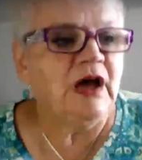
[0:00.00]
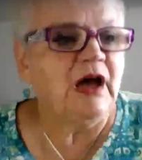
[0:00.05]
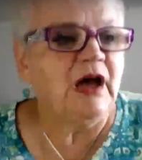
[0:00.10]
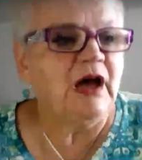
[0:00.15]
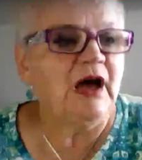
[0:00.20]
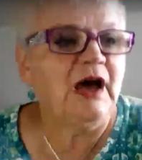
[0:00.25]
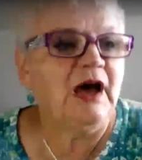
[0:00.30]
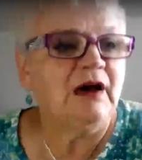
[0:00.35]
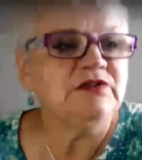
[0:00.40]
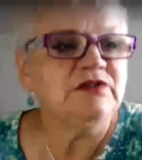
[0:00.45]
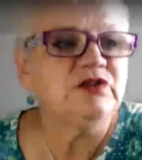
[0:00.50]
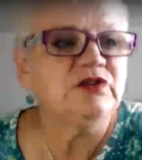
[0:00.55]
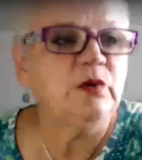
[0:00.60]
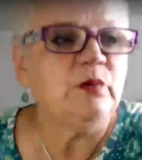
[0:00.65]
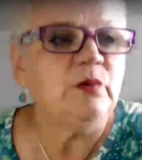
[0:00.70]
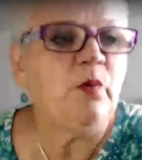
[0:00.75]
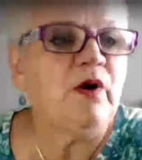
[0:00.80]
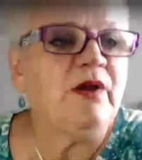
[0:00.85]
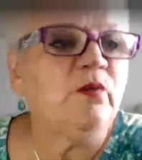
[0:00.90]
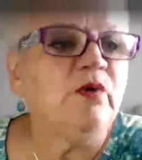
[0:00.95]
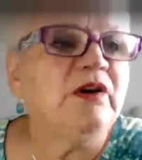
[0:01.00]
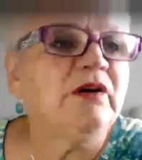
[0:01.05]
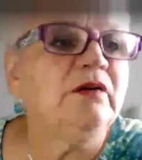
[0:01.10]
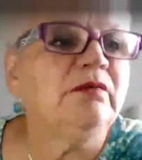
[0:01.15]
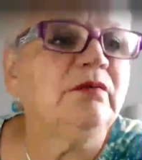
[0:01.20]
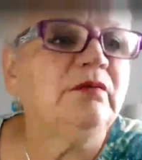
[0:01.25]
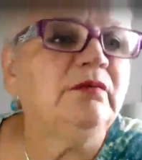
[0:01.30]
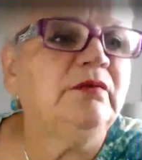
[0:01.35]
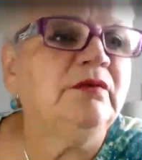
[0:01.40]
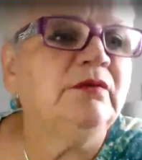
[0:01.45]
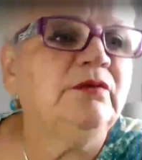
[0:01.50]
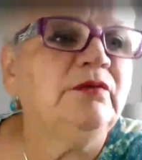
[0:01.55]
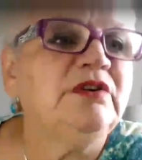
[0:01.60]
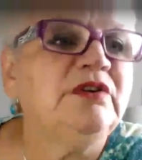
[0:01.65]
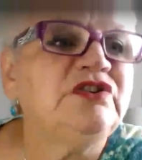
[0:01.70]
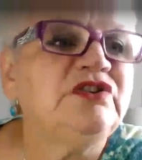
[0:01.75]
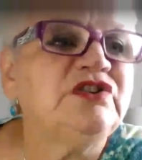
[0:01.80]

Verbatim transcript: to a point where oh, we just